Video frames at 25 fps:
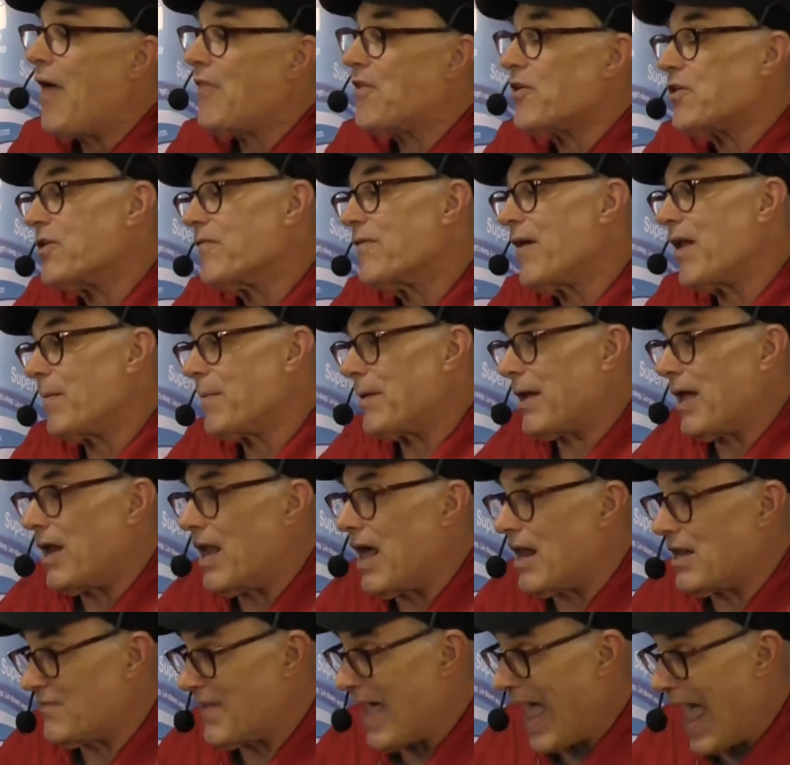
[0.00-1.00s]
They're developing a
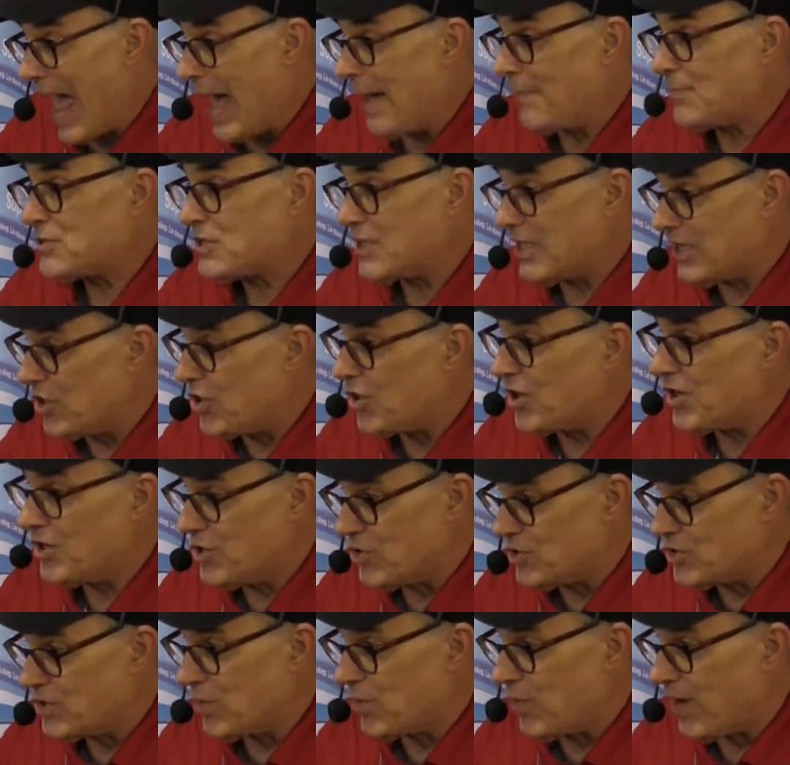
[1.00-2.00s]
lot of apps that you
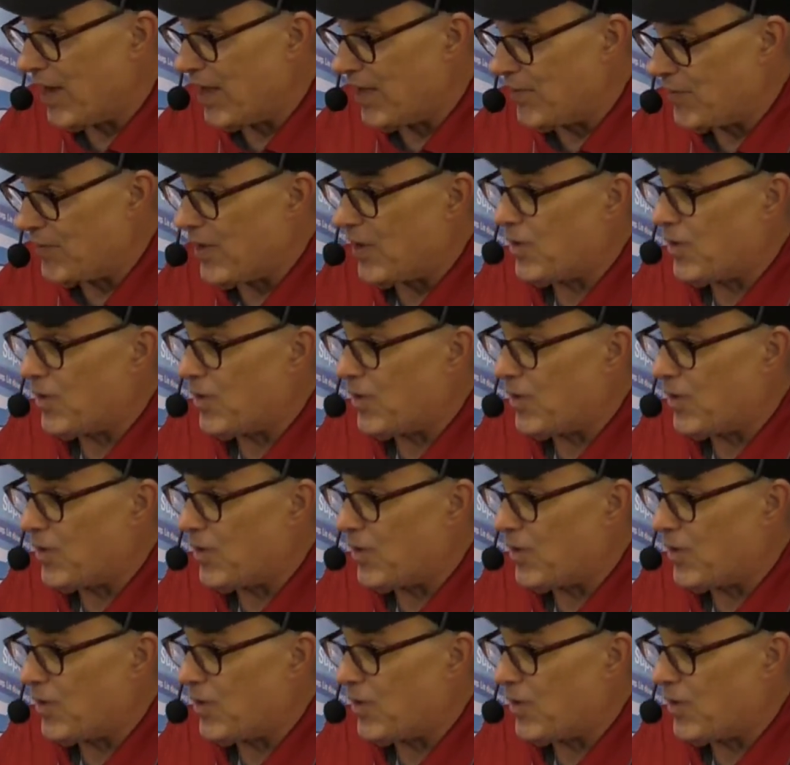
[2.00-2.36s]
can use it with.